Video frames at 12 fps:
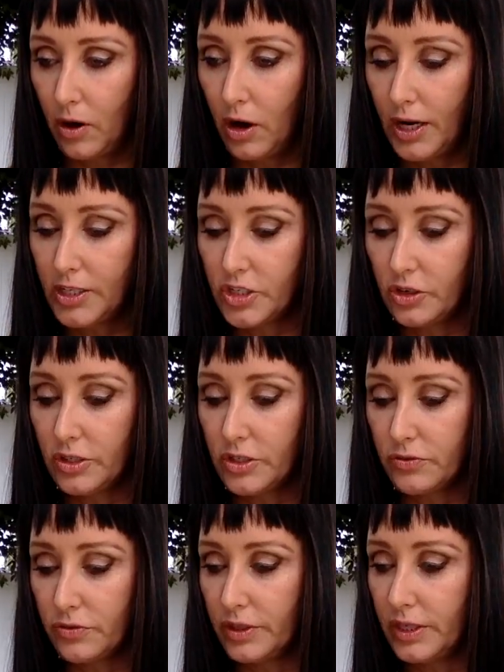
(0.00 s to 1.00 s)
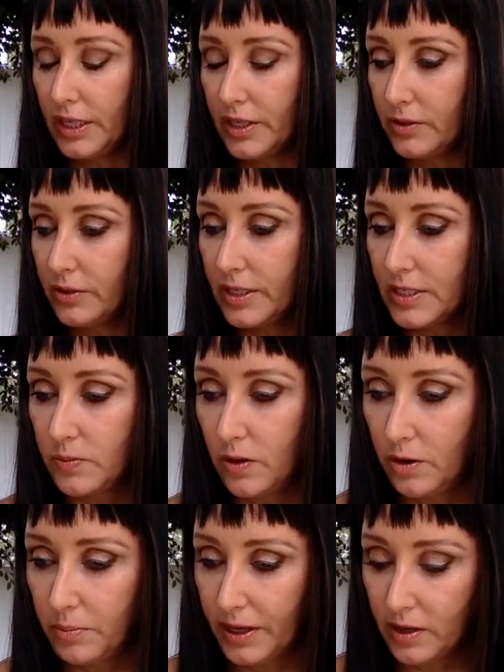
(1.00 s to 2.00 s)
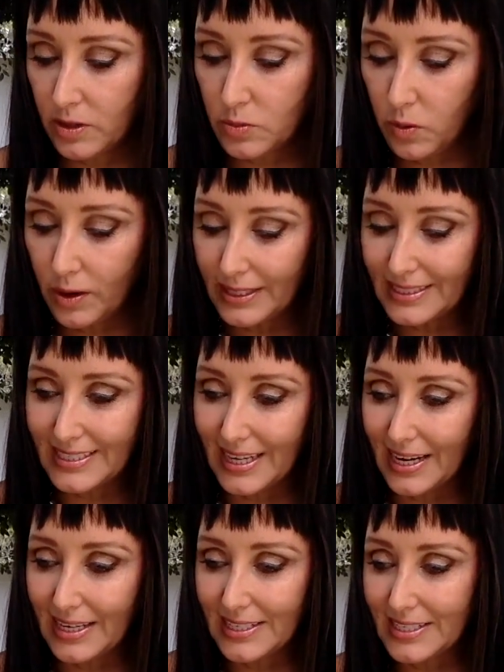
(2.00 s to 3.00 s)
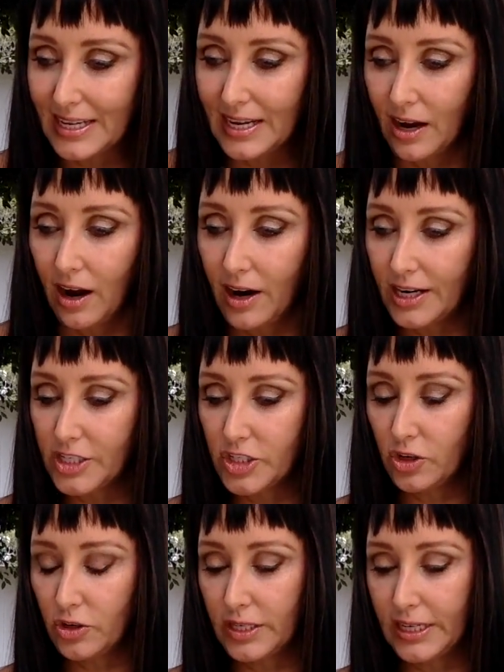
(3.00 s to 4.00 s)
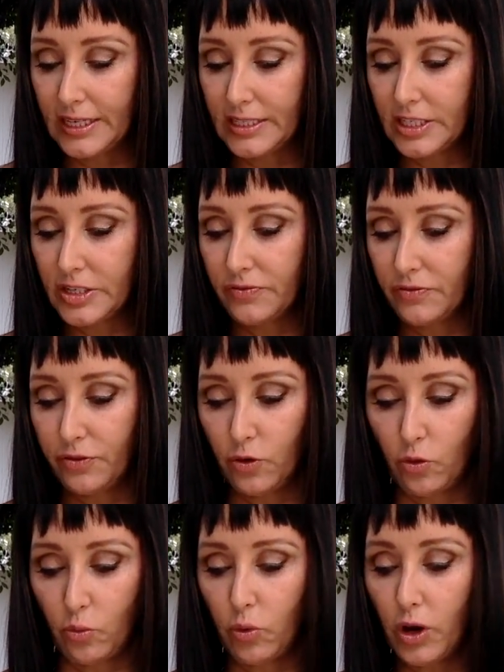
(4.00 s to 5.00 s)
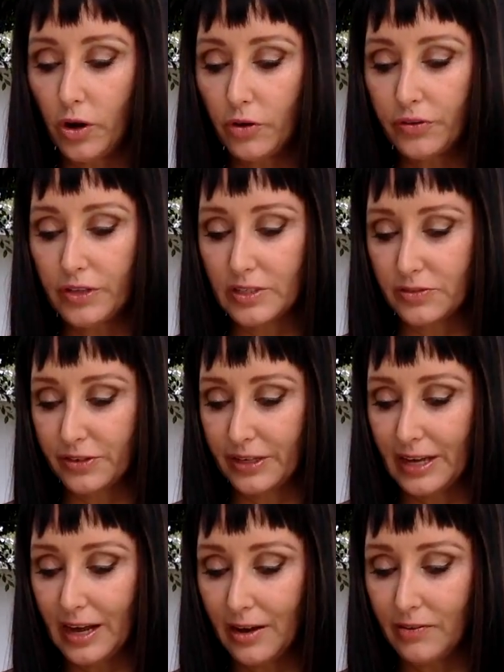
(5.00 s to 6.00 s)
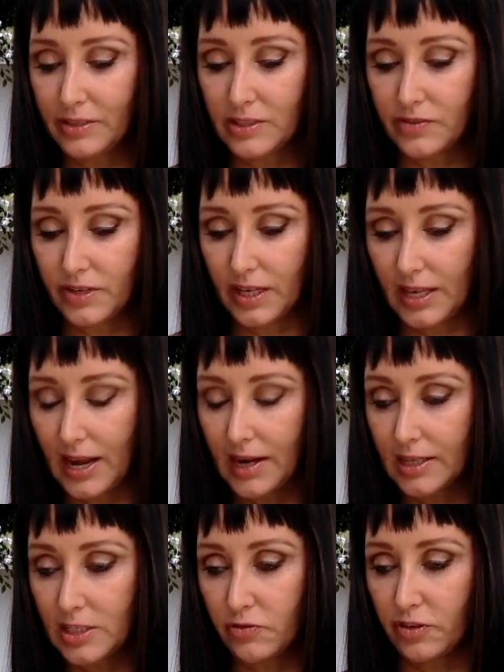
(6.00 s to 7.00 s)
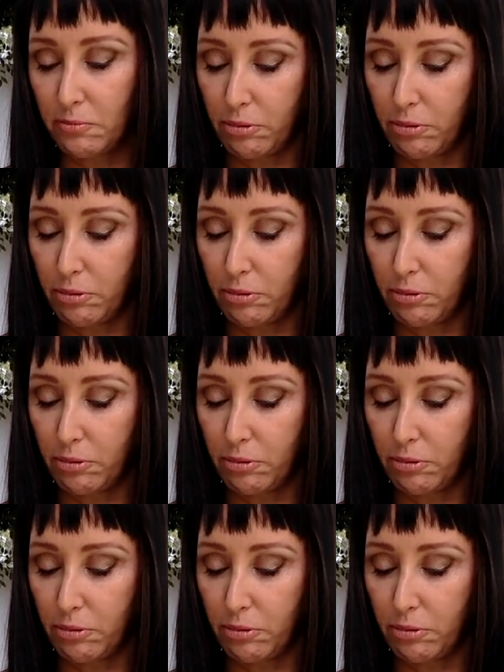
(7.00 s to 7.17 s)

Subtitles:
High John is really good as well, because what it does, High John is for wealth, it's for love, it's for luck, it's for